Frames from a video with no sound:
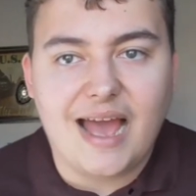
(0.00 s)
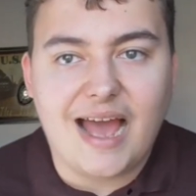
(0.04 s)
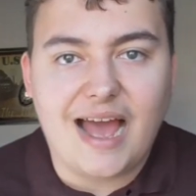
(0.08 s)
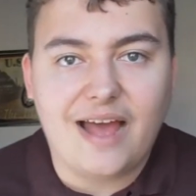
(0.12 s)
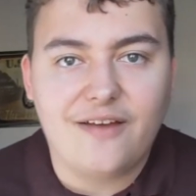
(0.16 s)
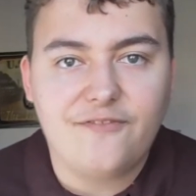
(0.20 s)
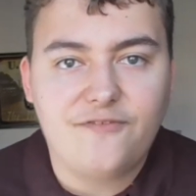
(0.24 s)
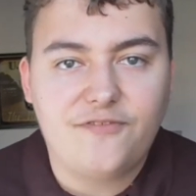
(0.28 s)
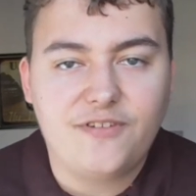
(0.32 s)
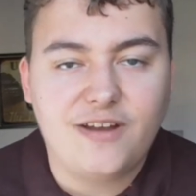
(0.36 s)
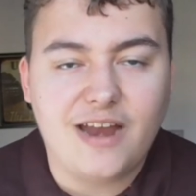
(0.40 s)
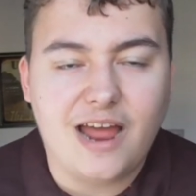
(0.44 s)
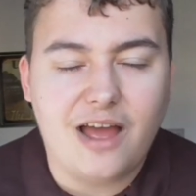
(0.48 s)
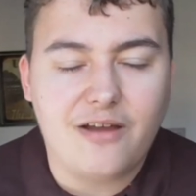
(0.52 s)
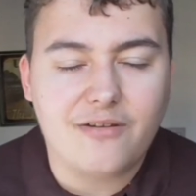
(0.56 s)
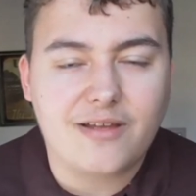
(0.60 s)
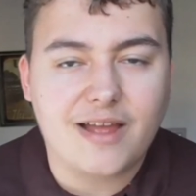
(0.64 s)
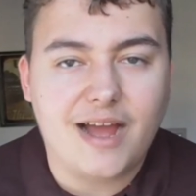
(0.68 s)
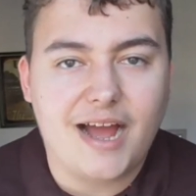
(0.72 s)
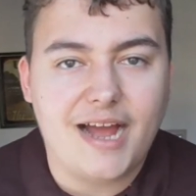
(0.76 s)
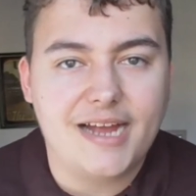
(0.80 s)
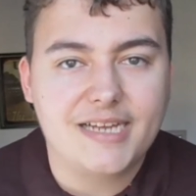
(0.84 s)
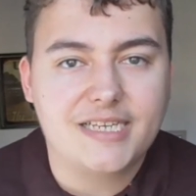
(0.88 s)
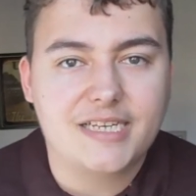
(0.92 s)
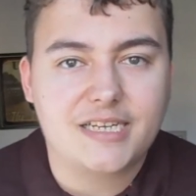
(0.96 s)
And for now,
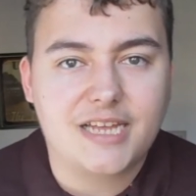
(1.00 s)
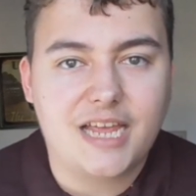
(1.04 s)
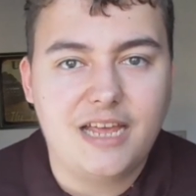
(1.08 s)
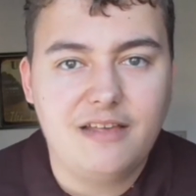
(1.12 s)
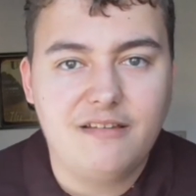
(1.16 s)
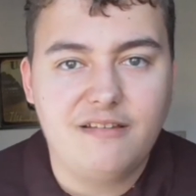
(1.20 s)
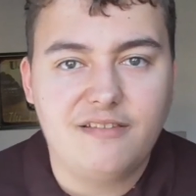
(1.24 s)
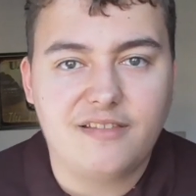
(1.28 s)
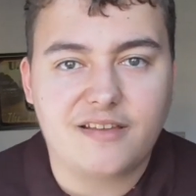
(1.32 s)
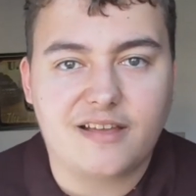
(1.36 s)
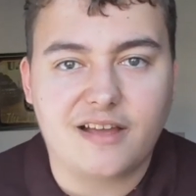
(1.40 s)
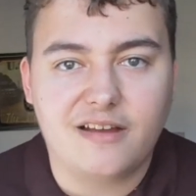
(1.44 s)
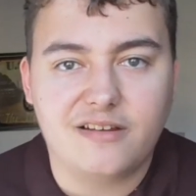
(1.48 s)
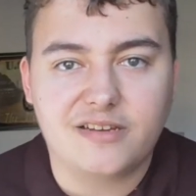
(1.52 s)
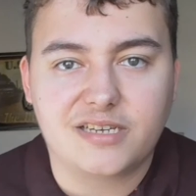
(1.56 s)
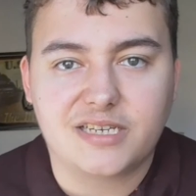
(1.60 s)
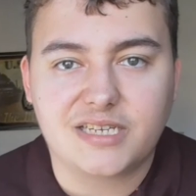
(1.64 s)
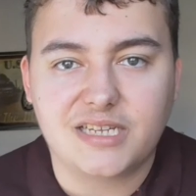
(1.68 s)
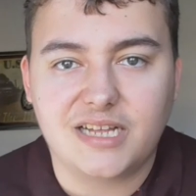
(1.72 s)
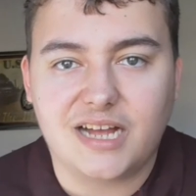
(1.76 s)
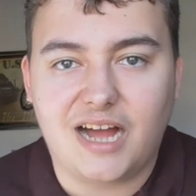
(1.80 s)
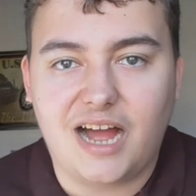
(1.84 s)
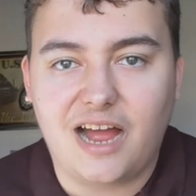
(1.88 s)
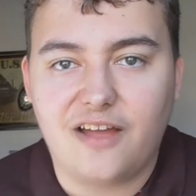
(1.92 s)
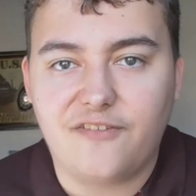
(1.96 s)
guys, keep the
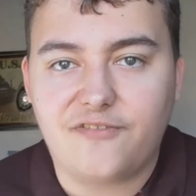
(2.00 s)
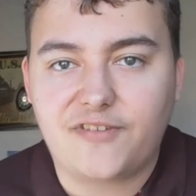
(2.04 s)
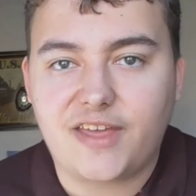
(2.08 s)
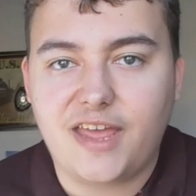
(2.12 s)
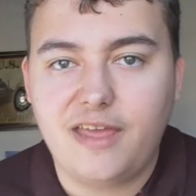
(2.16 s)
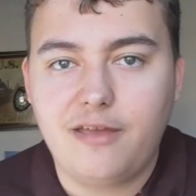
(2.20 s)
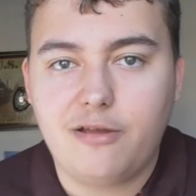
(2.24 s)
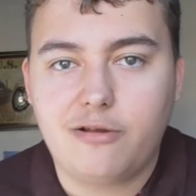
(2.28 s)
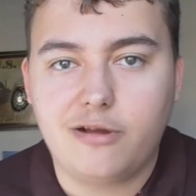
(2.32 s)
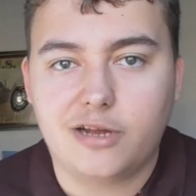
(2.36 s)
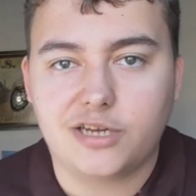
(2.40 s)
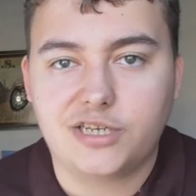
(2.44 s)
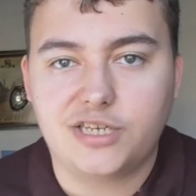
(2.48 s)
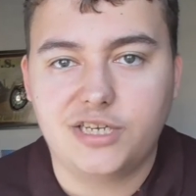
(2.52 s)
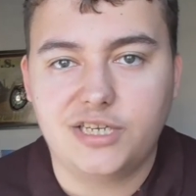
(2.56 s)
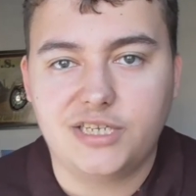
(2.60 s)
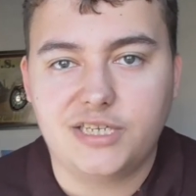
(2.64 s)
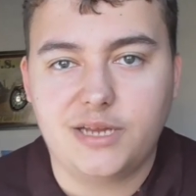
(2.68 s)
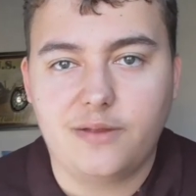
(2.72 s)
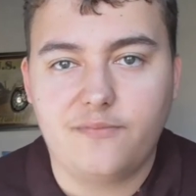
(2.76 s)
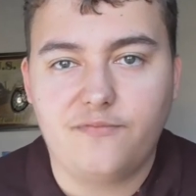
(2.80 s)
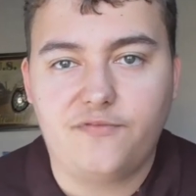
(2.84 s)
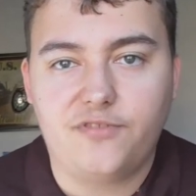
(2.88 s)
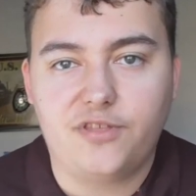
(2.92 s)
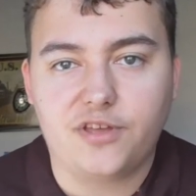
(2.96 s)
coast alive. Keep your
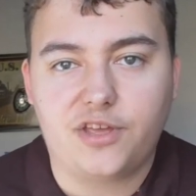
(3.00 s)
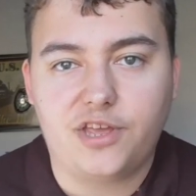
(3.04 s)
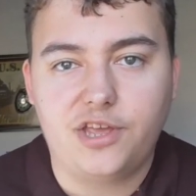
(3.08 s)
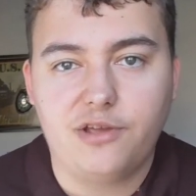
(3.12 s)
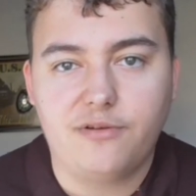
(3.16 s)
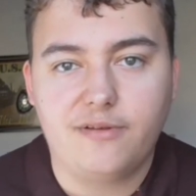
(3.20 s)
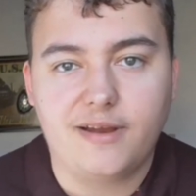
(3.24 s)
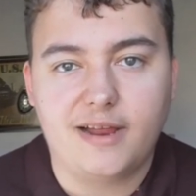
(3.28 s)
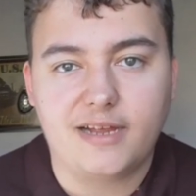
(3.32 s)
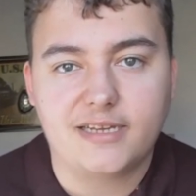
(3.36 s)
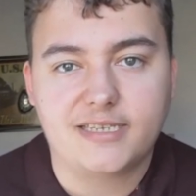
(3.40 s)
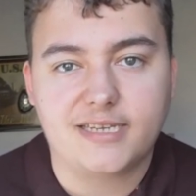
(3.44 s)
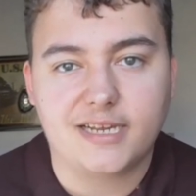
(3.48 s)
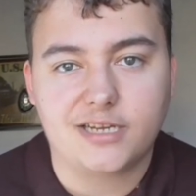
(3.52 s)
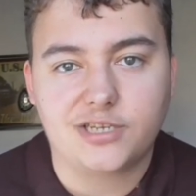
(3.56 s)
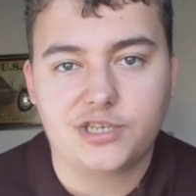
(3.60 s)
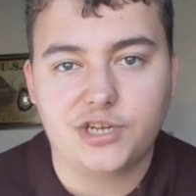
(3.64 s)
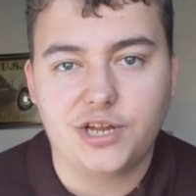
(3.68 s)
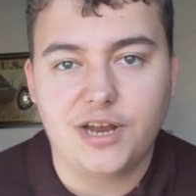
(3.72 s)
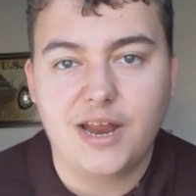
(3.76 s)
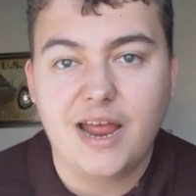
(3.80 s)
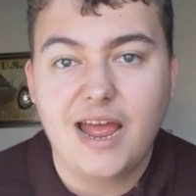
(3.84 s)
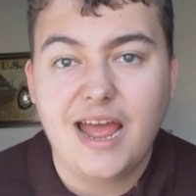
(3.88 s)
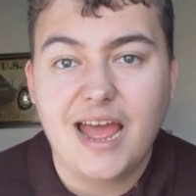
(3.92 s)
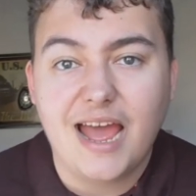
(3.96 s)
questions in for the Q&A
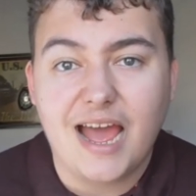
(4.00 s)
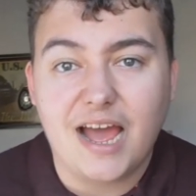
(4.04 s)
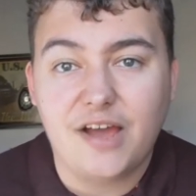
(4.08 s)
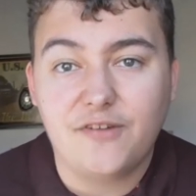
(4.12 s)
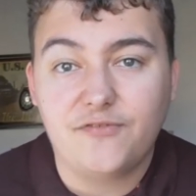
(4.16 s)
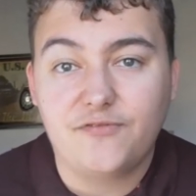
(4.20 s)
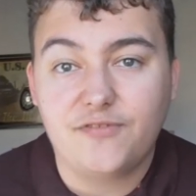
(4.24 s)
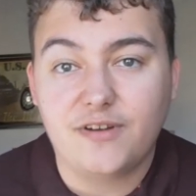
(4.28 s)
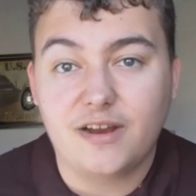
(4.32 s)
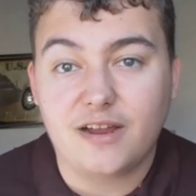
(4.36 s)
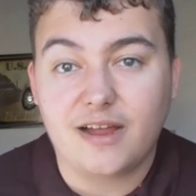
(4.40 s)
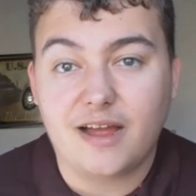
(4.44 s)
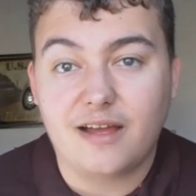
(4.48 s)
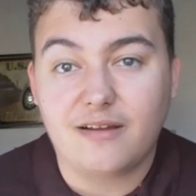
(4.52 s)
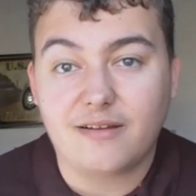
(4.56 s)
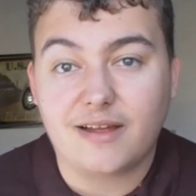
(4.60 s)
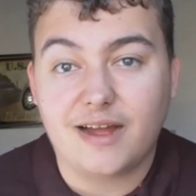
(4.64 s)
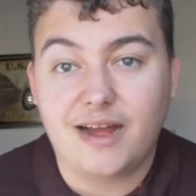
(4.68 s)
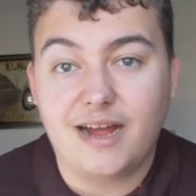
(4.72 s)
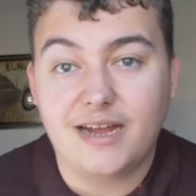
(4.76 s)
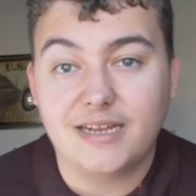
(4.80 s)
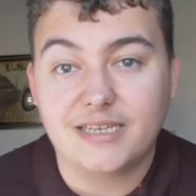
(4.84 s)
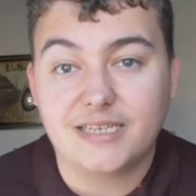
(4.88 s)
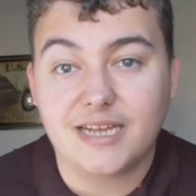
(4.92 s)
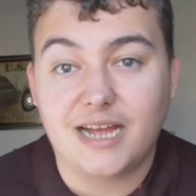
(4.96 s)
session. And for now,
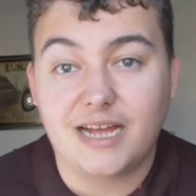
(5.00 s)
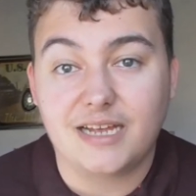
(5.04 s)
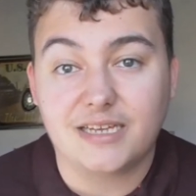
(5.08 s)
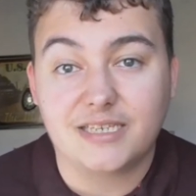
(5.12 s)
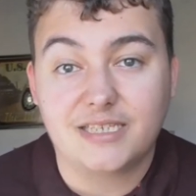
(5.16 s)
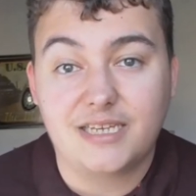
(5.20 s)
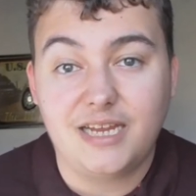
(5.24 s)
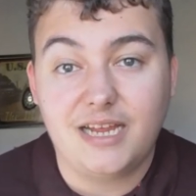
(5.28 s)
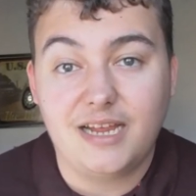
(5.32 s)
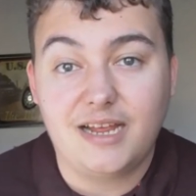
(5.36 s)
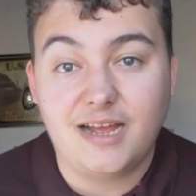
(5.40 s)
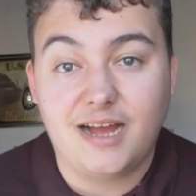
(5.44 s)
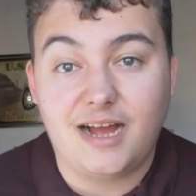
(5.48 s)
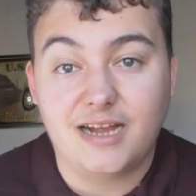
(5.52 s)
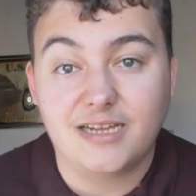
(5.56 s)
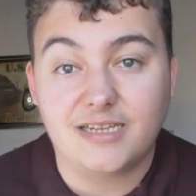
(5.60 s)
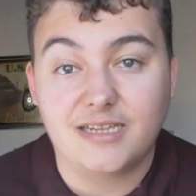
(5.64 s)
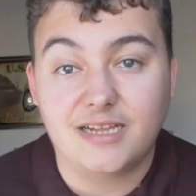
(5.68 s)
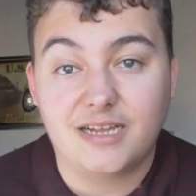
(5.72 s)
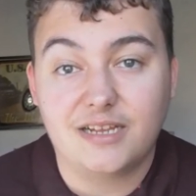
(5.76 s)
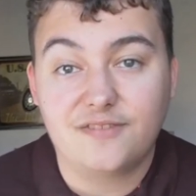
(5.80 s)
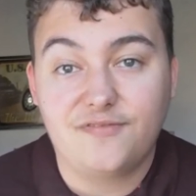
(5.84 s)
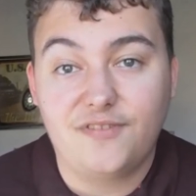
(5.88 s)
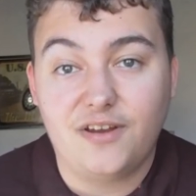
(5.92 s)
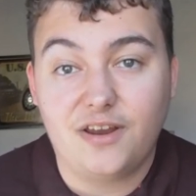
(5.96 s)
guys, I'll see you guys
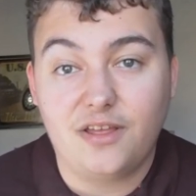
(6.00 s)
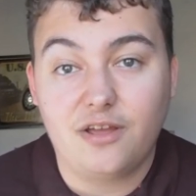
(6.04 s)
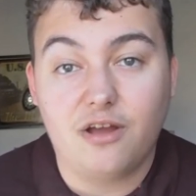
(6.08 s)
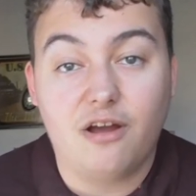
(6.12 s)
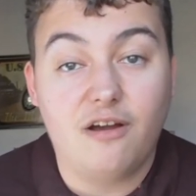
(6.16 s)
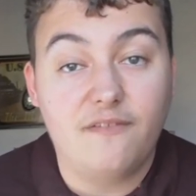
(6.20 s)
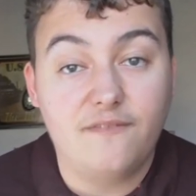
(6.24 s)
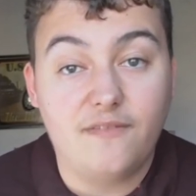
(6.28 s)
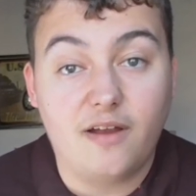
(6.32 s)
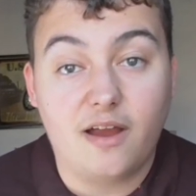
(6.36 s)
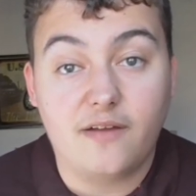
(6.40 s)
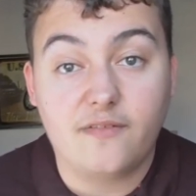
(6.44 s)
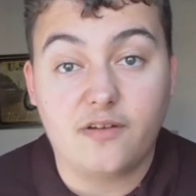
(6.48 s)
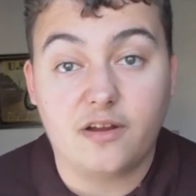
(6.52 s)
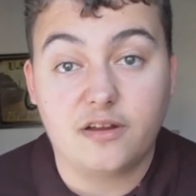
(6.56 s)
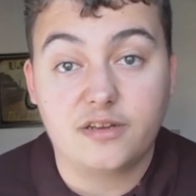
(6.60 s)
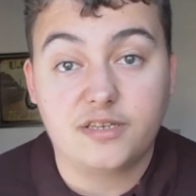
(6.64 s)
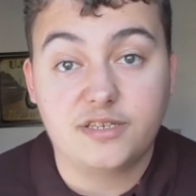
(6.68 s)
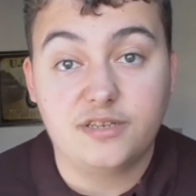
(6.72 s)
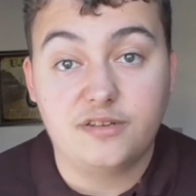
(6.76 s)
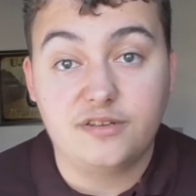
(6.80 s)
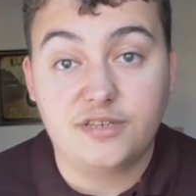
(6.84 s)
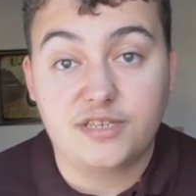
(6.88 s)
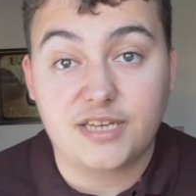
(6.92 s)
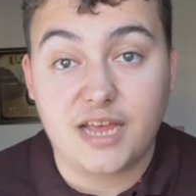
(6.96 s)
in the next video very, very
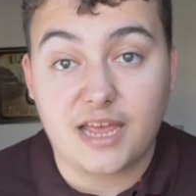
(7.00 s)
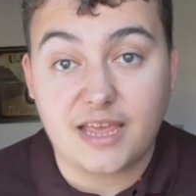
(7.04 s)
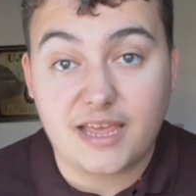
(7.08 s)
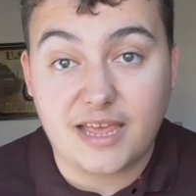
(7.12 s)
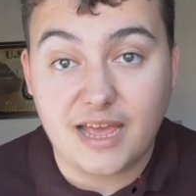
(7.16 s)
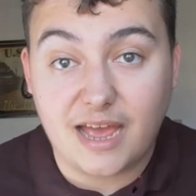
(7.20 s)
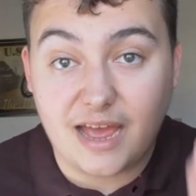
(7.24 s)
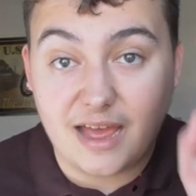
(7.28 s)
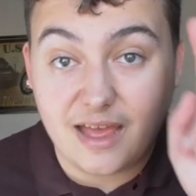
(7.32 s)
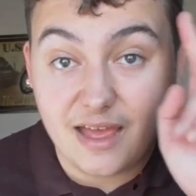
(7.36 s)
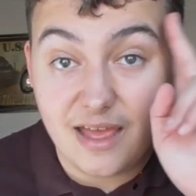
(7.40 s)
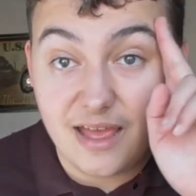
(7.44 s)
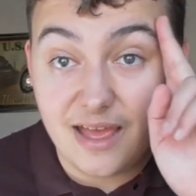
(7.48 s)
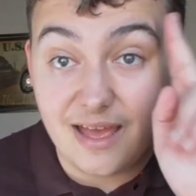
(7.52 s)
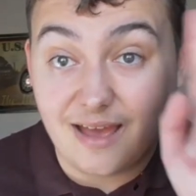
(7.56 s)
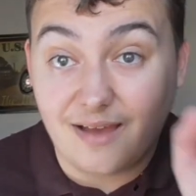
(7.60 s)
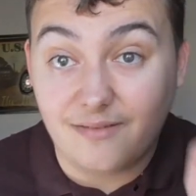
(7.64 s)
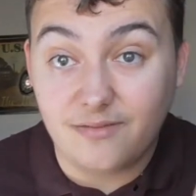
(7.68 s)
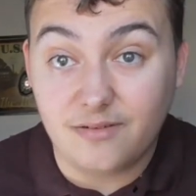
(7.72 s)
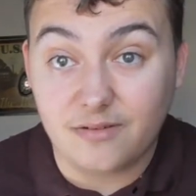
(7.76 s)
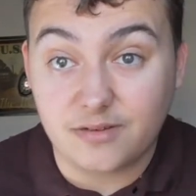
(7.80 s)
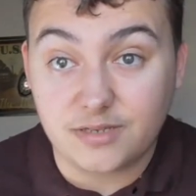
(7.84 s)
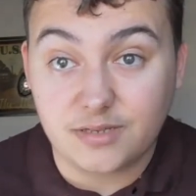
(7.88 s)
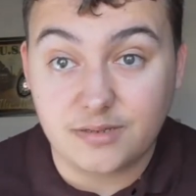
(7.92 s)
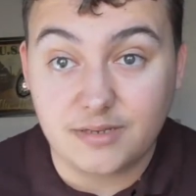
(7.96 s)
soon. Take care.
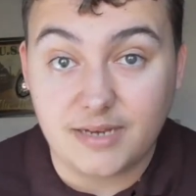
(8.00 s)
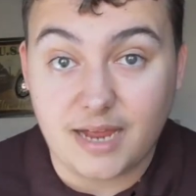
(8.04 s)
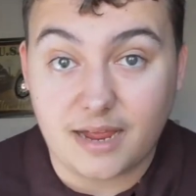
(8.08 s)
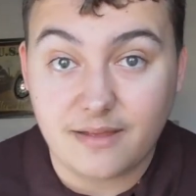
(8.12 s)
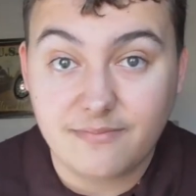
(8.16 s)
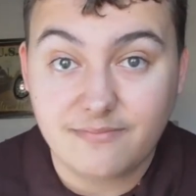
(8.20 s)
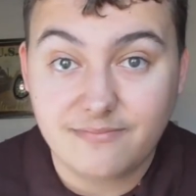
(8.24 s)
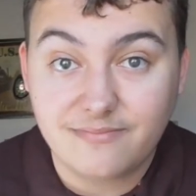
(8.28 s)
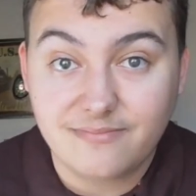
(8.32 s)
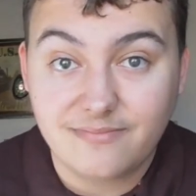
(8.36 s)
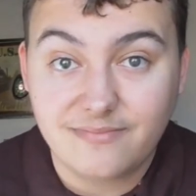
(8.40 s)
Have an awesome day.